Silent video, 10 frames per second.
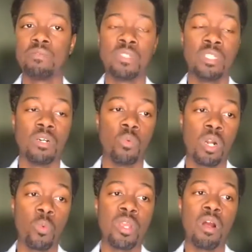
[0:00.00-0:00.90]
you know,
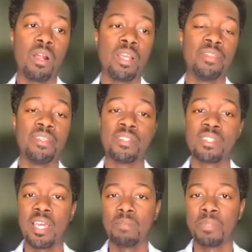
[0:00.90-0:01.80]
where we are in this
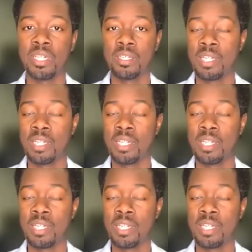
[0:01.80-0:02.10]
state, but not,